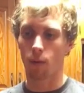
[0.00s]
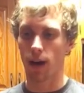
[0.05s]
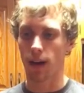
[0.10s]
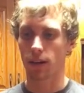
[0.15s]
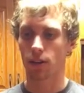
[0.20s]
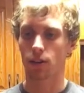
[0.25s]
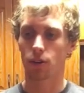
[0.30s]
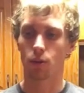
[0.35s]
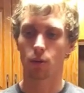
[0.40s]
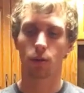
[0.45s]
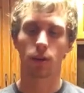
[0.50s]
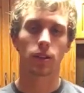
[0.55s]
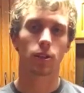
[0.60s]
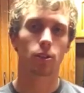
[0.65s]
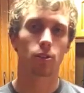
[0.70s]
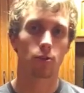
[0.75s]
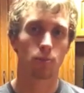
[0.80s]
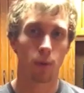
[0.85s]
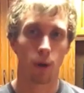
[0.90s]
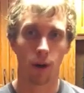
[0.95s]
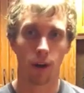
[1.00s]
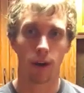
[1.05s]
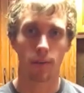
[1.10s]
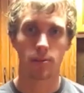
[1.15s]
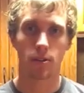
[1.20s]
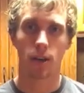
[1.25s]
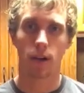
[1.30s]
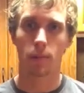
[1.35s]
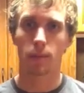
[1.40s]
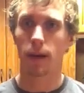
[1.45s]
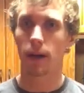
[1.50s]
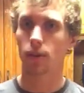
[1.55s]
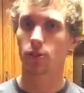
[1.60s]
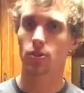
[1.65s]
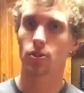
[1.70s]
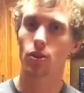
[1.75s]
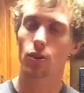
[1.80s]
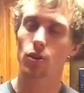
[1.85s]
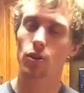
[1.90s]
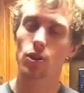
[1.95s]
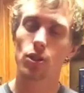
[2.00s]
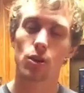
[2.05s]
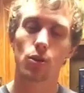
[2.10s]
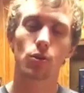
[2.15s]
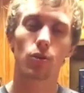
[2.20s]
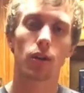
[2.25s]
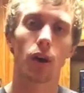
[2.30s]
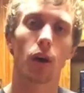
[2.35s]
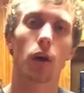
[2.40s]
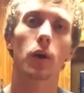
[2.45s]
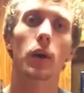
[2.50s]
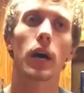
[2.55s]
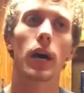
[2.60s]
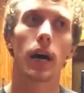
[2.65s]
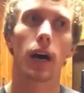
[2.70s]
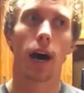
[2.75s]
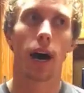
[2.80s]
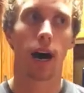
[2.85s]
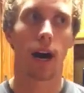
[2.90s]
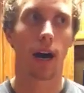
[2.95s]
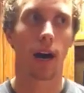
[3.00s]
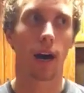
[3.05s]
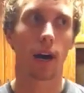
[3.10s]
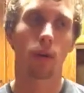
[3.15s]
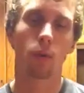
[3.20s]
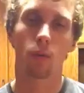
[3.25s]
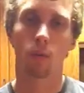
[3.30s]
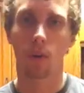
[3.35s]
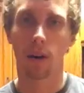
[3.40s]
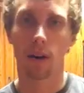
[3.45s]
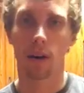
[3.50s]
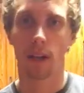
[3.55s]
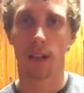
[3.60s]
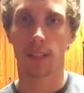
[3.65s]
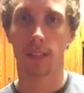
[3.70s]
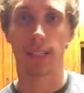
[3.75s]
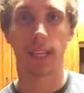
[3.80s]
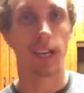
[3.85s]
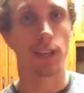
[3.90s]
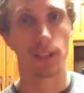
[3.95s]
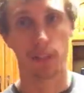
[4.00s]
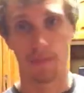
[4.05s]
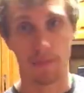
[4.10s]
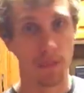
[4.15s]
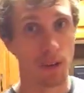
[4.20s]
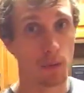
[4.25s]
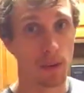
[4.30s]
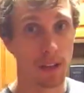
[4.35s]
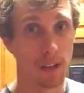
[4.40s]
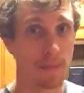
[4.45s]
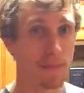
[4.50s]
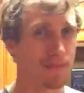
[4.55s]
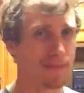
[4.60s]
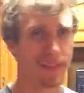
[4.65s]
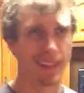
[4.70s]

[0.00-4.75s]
walk you through what those programs are about so you know what it all entails. Really,